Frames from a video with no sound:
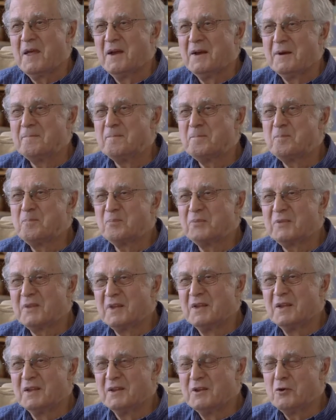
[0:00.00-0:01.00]
um,
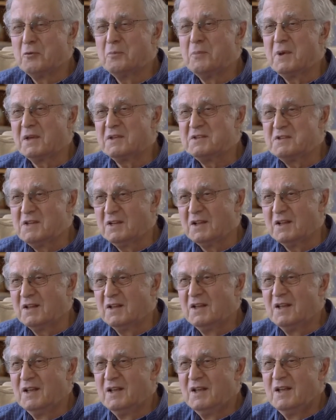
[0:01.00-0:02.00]
no big deal.
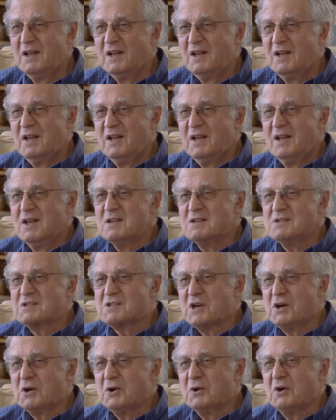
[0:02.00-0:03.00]

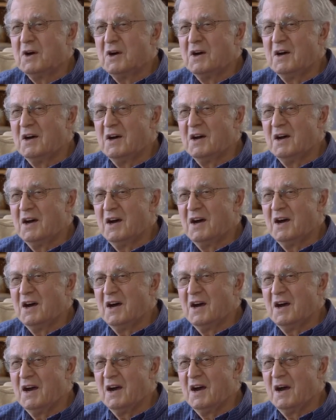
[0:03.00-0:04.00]
So
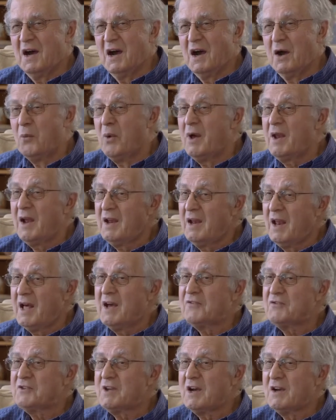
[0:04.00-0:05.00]
uh, when I
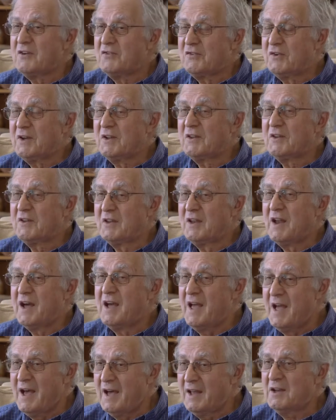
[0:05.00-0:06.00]
left, I felt that
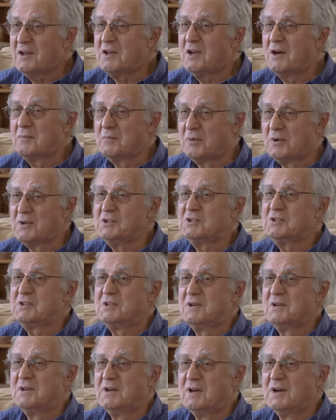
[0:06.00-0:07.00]
I had
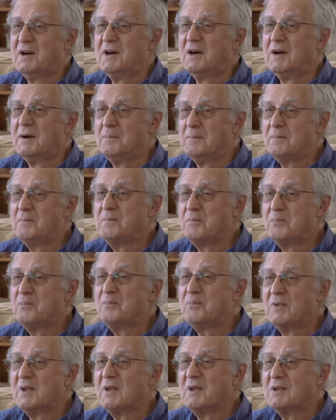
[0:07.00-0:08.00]
accomplished um,
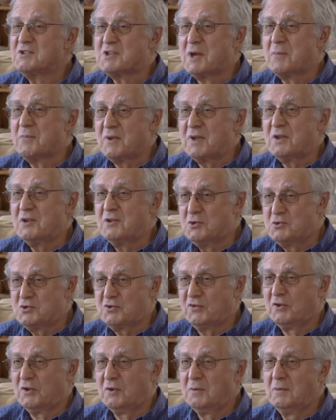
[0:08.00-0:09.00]
something
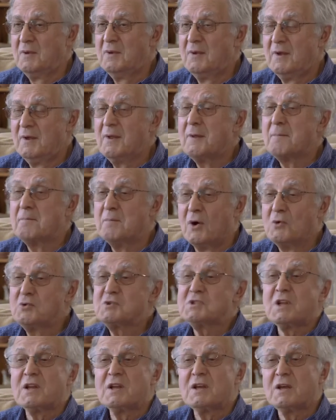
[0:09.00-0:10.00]
useful,
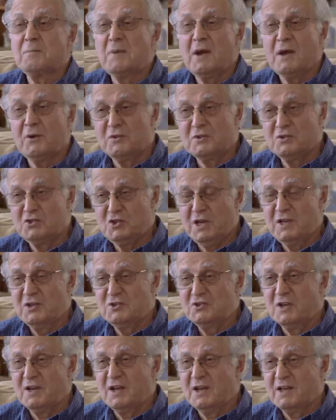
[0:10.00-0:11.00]
mostly about the
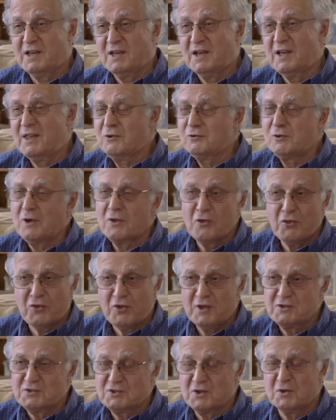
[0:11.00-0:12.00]
change in ICANN. There are other
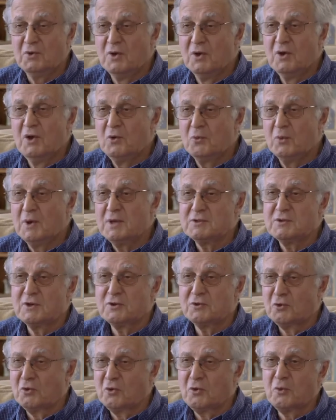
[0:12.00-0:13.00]
things that went
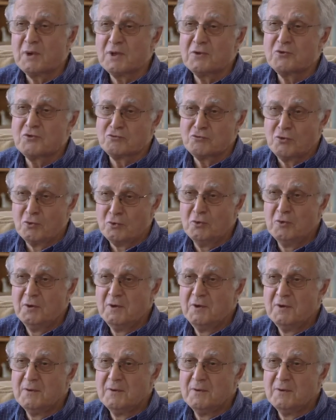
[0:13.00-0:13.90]
on all the way through,